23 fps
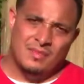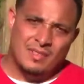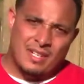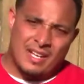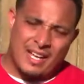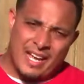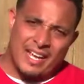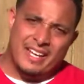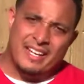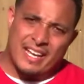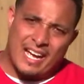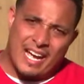
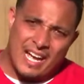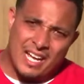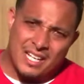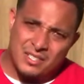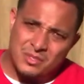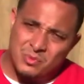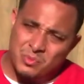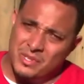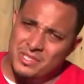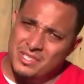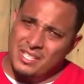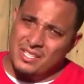Hey guys,
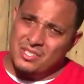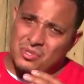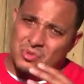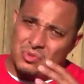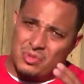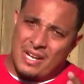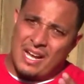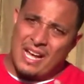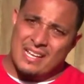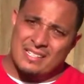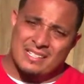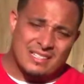we teach you
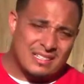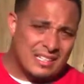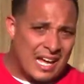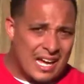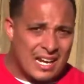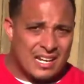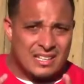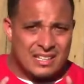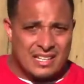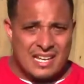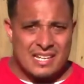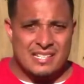guys a lot
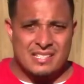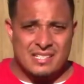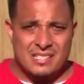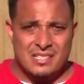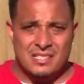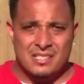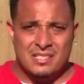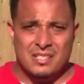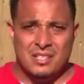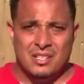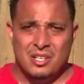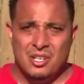of
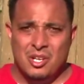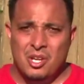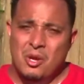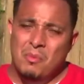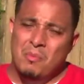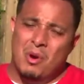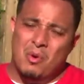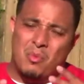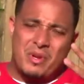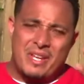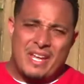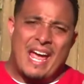lessons,
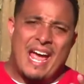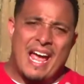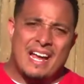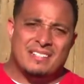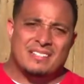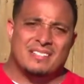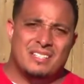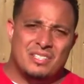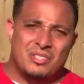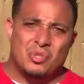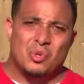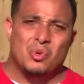but we
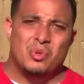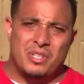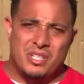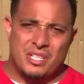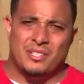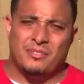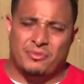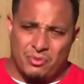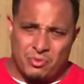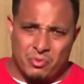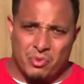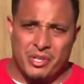actually do this
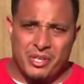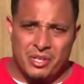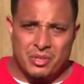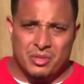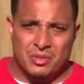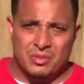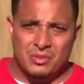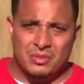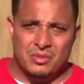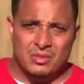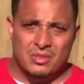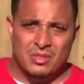for real.
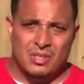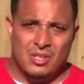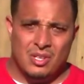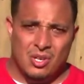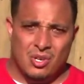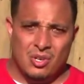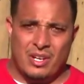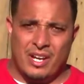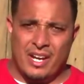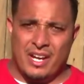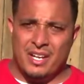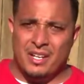
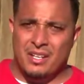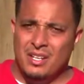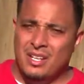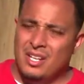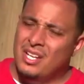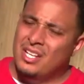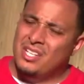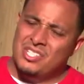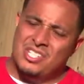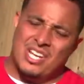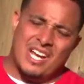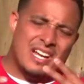Okay?
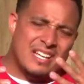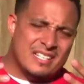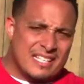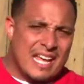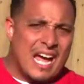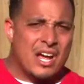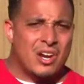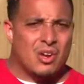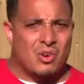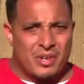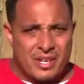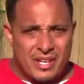Check us
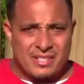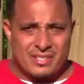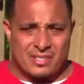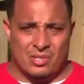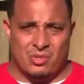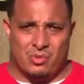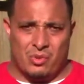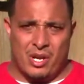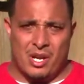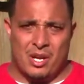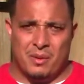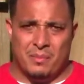out on
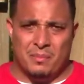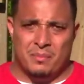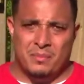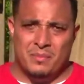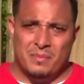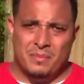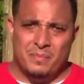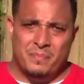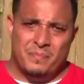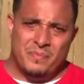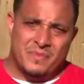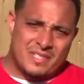Instagram.
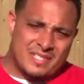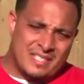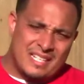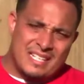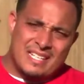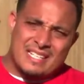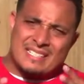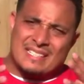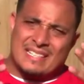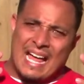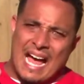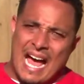See
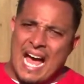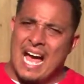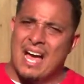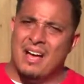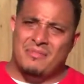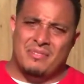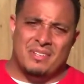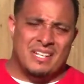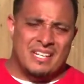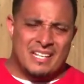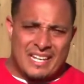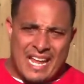us live
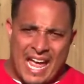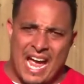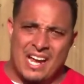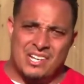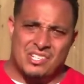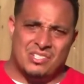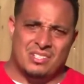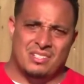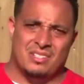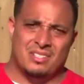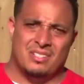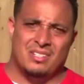and in
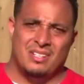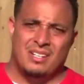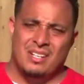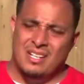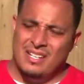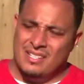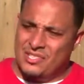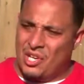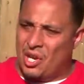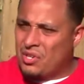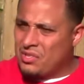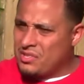action,
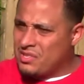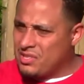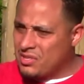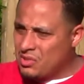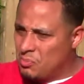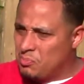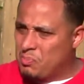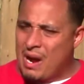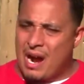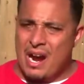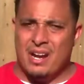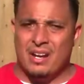talking to the
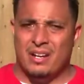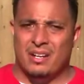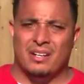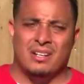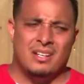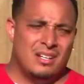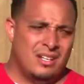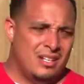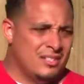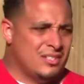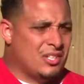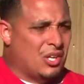buyer,
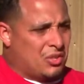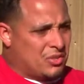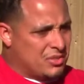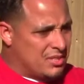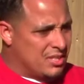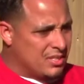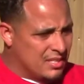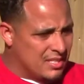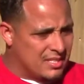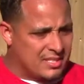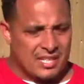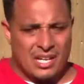talking to
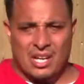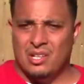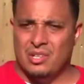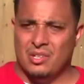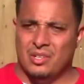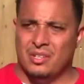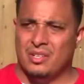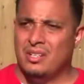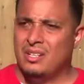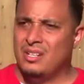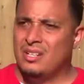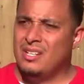the
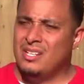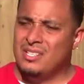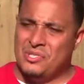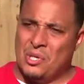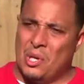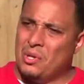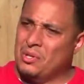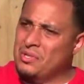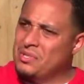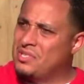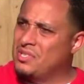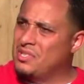seller,
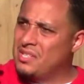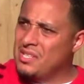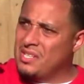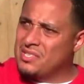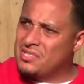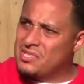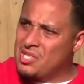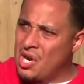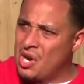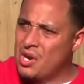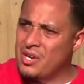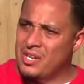talking to the
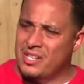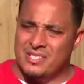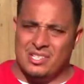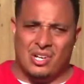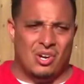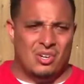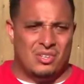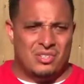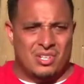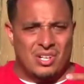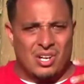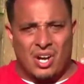attorney,
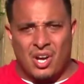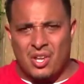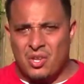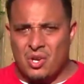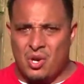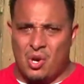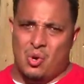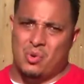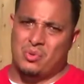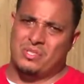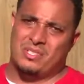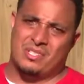talking to other
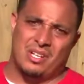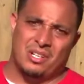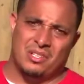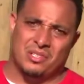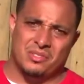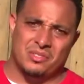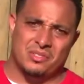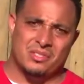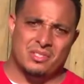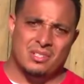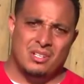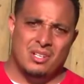
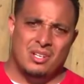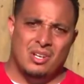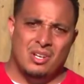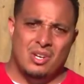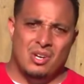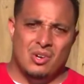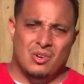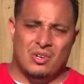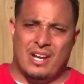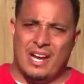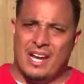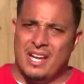wholesalers.
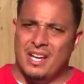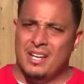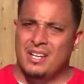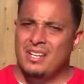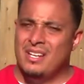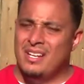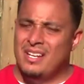Okay?